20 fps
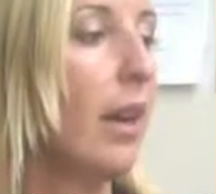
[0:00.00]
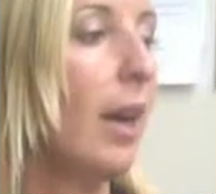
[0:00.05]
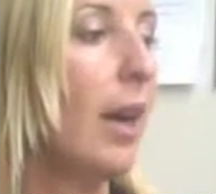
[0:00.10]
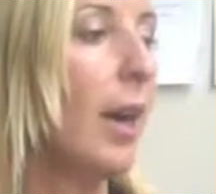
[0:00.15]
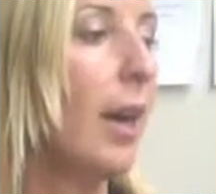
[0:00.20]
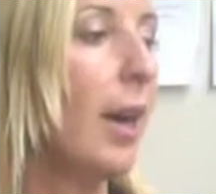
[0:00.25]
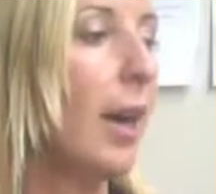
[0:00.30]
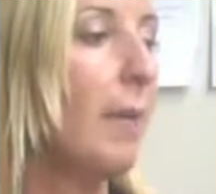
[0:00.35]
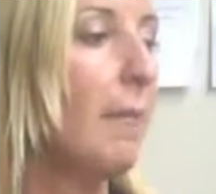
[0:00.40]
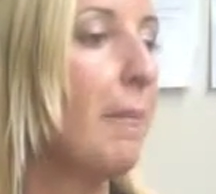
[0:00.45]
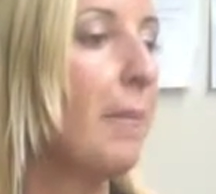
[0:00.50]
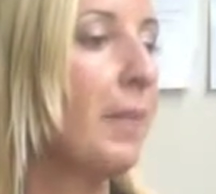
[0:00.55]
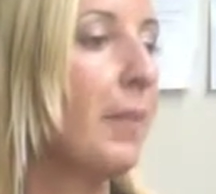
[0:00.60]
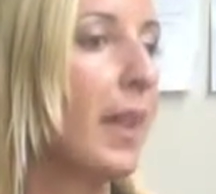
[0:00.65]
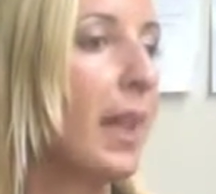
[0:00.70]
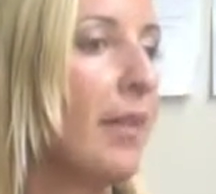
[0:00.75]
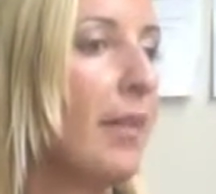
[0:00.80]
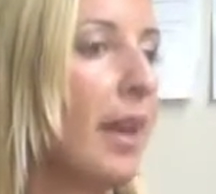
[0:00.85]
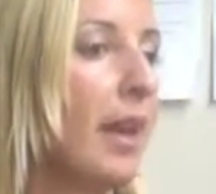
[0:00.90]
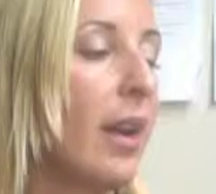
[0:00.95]
And
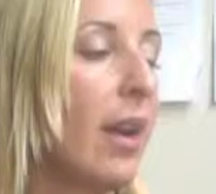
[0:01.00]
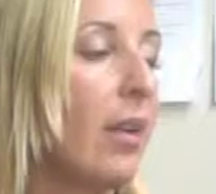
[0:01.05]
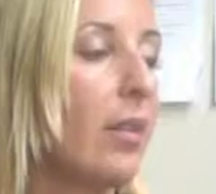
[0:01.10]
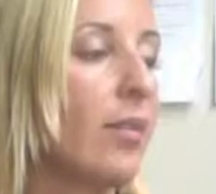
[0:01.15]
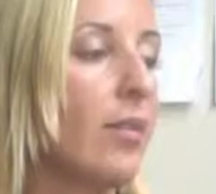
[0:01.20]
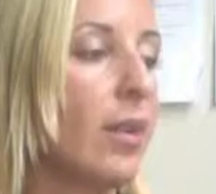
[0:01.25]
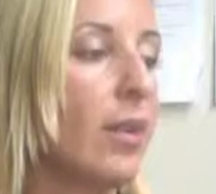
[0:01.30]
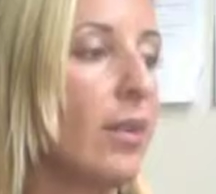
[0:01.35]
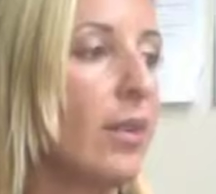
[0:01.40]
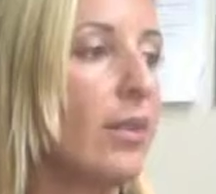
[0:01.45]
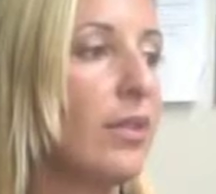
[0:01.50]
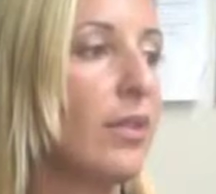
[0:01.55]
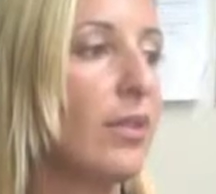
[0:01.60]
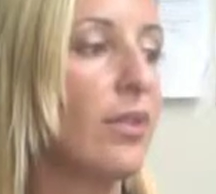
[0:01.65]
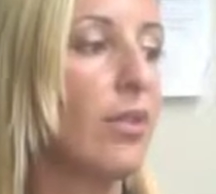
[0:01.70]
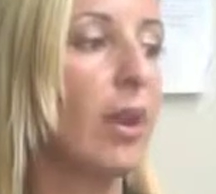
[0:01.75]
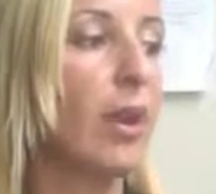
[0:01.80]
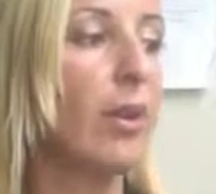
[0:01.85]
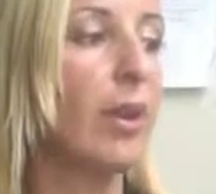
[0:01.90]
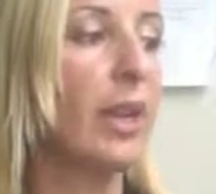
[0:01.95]
then also, as you're
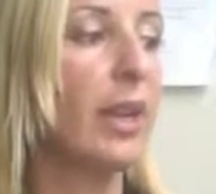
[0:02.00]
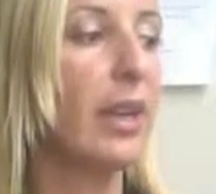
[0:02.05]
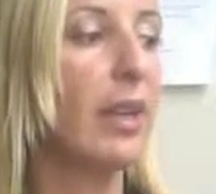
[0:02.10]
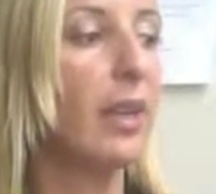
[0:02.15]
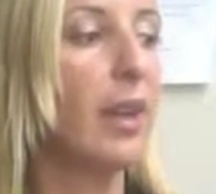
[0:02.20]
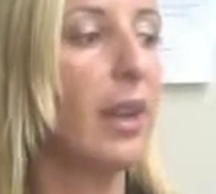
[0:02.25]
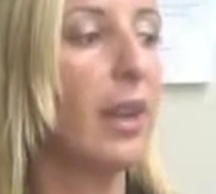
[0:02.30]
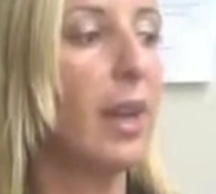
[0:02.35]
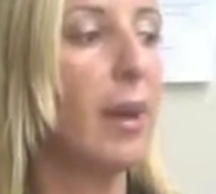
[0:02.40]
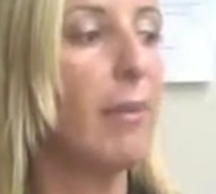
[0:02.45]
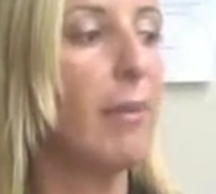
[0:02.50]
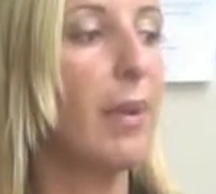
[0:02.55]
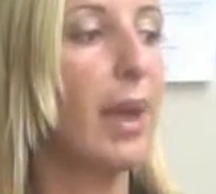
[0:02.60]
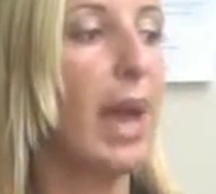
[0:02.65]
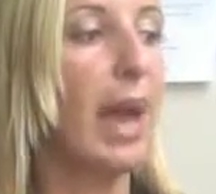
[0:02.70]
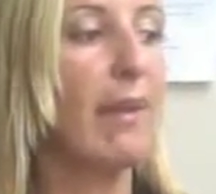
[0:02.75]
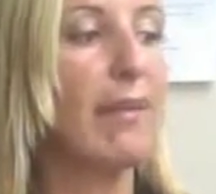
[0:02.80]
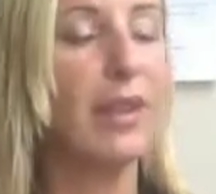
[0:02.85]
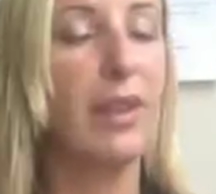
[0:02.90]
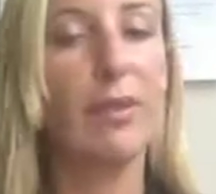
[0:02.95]
growing,
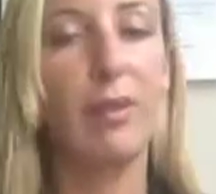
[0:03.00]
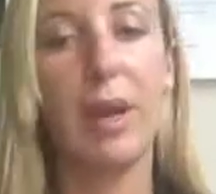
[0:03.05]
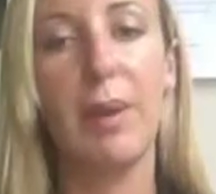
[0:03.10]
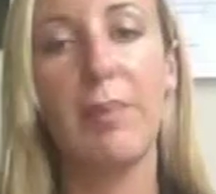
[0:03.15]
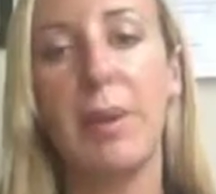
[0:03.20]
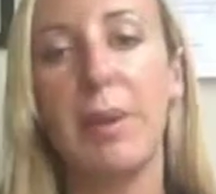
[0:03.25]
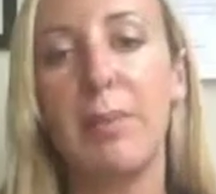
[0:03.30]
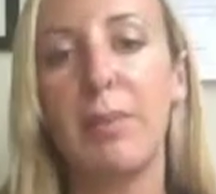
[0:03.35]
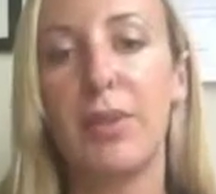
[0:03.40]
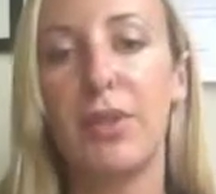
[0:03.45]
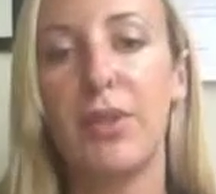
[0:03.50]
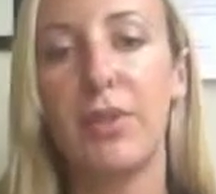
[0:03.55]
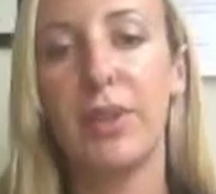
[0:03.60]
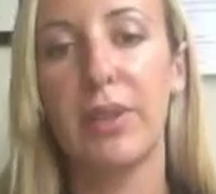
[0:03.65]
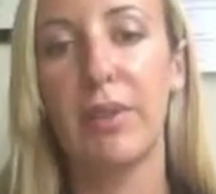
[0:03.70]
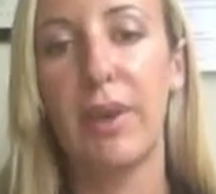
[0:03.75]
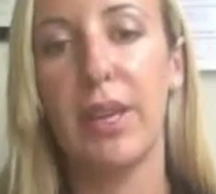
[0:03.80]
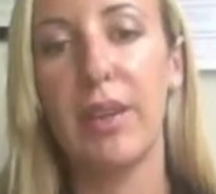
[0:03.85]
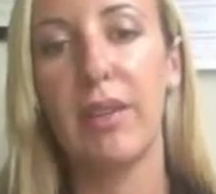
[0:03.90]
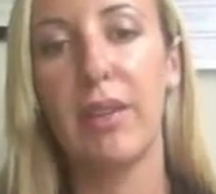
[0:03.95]
having the right people doing
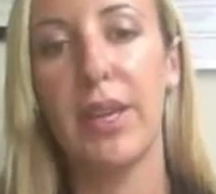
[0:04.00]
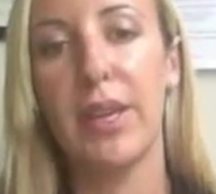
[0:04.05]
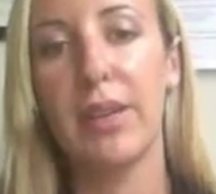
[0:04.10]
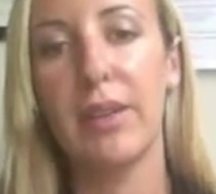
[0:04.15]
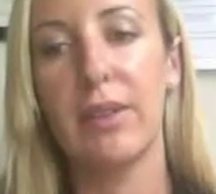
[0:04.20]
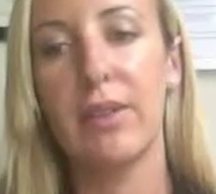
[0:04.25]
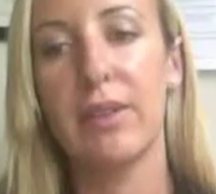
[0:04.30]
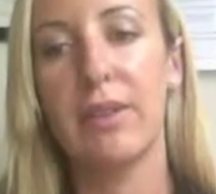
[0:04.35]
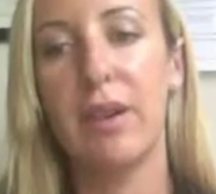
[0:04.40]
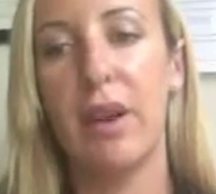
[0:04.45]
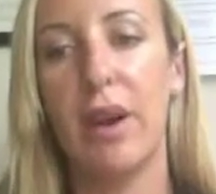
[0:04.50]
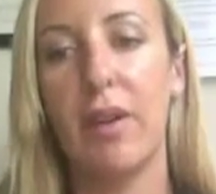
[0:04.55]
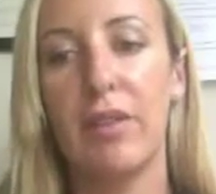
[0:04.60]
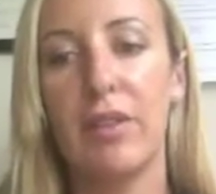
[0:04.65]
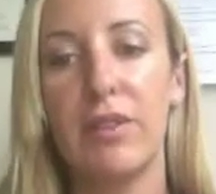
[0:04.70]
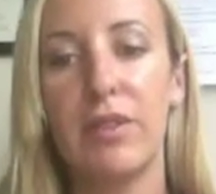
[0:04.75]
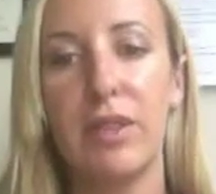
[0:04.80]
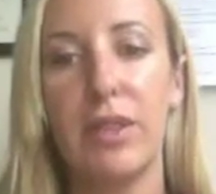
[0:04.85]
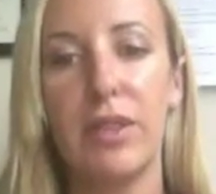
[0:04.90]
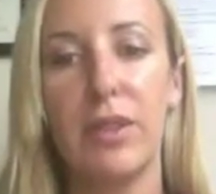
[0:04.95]
the right things.
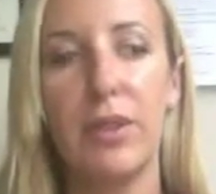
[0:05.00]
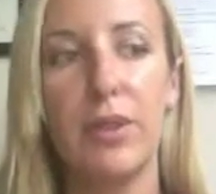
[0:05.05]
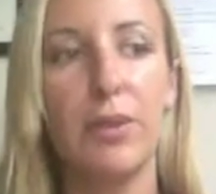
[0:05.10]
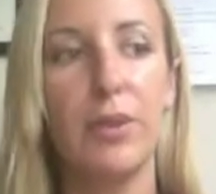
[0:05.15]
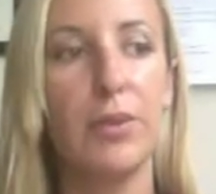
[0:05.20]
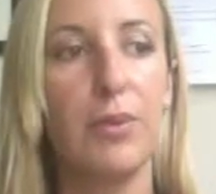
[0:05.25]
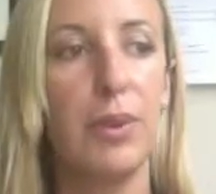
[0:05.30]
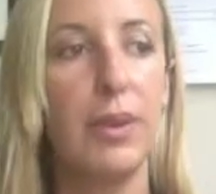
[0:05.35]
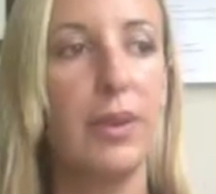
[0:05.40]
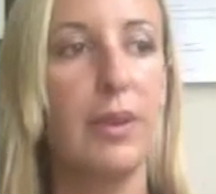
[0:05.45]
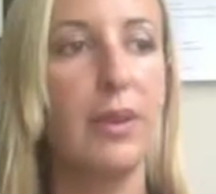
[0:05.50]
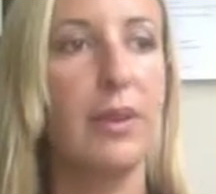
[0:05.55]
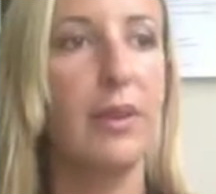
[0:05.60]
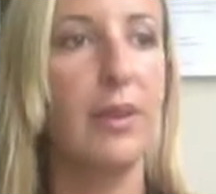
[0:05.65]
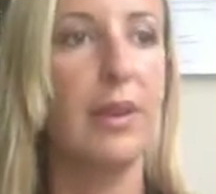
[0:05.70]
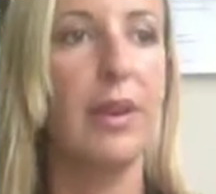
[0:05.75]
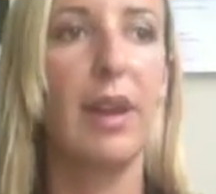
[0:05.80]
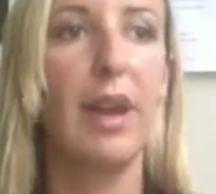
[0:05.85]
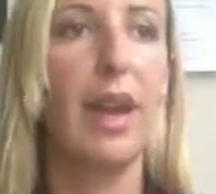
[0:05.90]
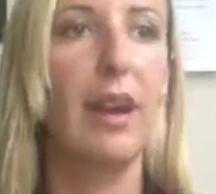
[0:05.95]
Obviously, you wouldn't
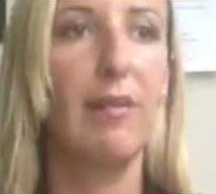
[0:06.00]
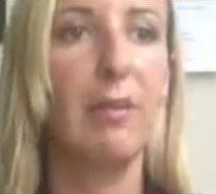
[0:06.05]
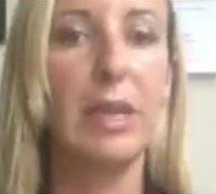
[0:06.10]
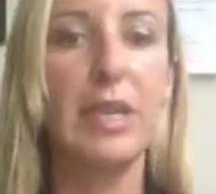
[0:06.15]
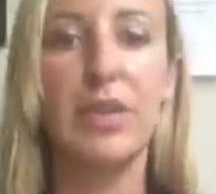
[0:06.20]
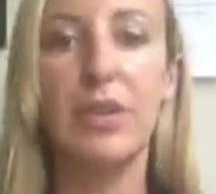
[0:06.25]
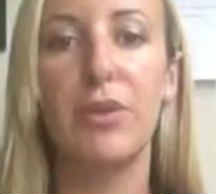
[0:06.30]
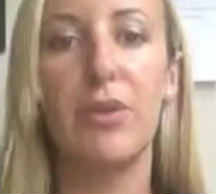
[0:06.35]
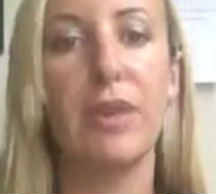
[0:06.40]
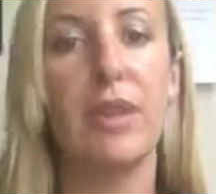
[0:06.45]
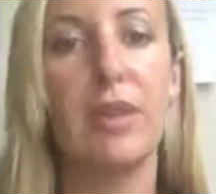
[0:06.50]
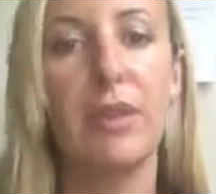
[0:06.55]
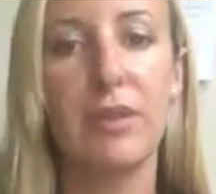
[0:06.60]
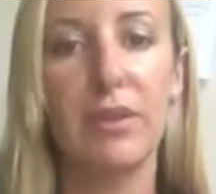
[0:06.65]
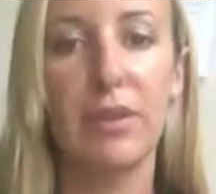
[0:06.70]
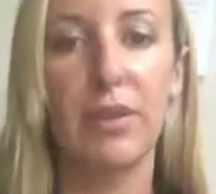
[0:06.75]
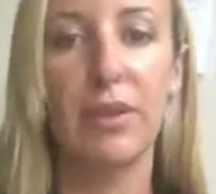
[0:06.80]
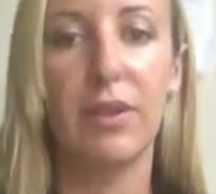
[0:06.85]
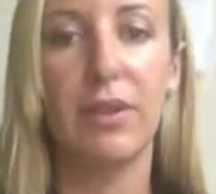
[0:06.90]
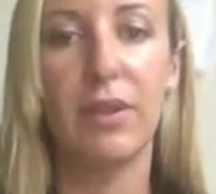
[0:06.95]
have me doing
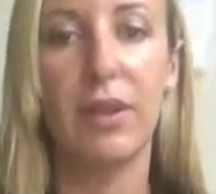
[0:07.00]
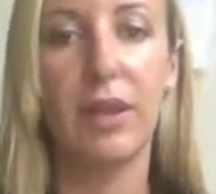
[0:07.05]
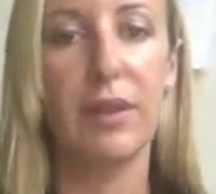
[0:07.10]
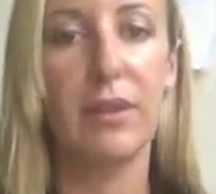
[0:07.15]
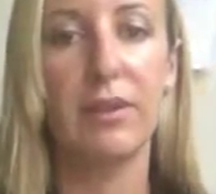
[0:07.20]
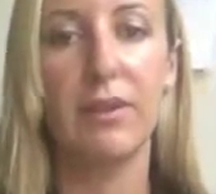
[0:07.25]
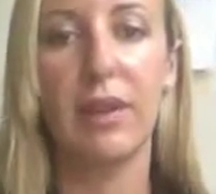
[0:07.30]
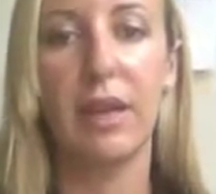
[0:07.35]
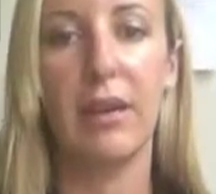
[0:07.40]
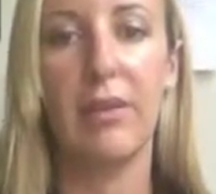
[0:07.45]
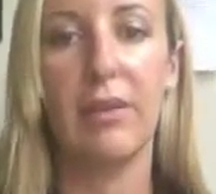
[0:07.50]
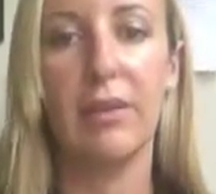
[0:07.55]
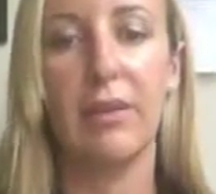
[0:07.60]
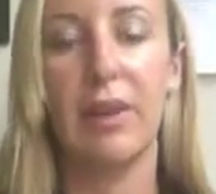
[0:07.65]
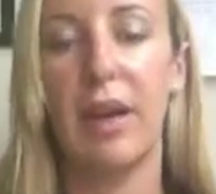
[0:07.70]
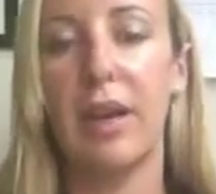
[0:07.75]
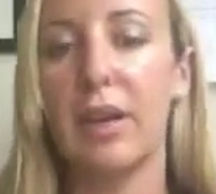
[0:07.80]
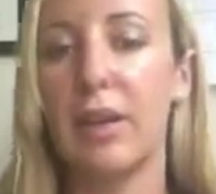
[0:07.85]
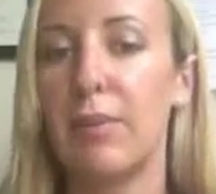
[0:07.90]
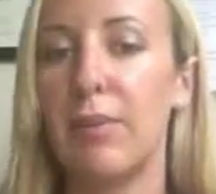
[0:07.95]
certain things that
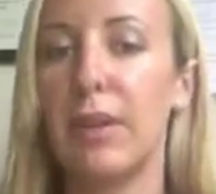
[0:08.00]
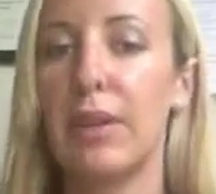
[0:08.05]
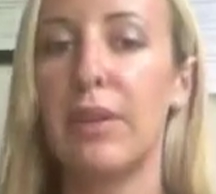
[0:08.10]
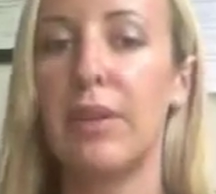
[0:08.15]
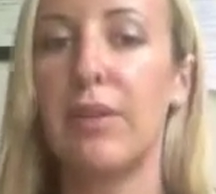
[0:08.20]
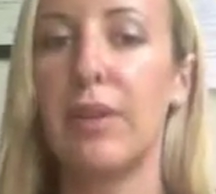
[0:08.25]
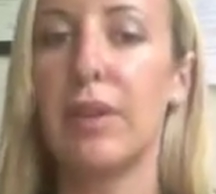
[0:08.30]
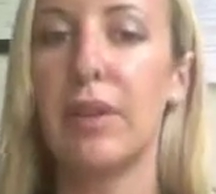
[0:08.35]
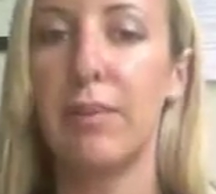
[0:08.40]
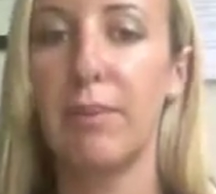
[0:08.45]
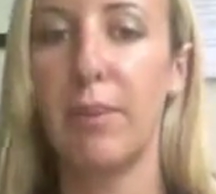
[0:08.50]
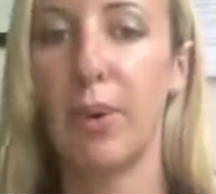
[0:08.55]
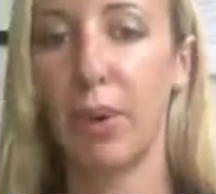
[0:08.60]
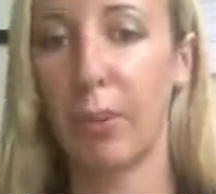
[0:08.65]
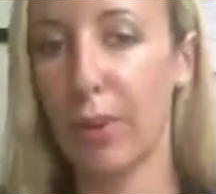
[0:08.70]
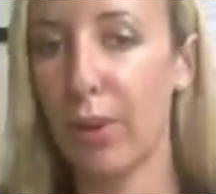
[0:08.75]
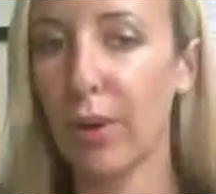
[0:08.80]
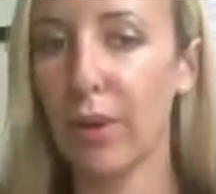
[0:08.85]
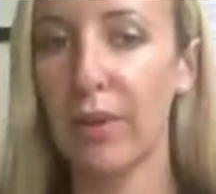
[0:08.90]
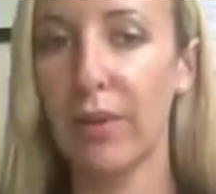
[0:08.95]
I could be doing more
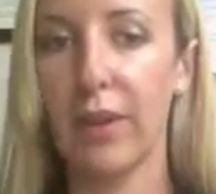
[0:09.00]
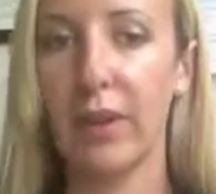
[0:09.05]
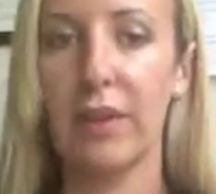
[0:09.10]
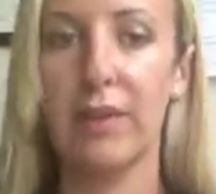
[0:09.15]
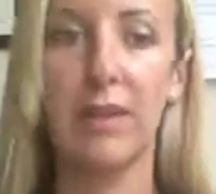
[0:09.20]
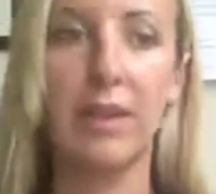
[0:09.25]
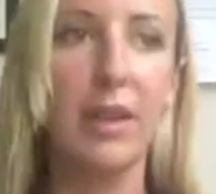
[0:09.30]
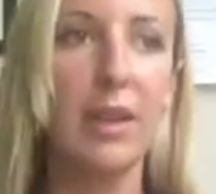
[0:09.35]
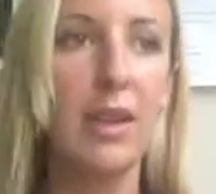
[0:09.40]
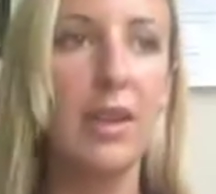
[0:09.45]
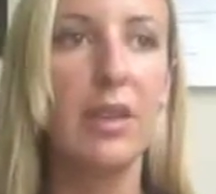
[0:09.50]
important things.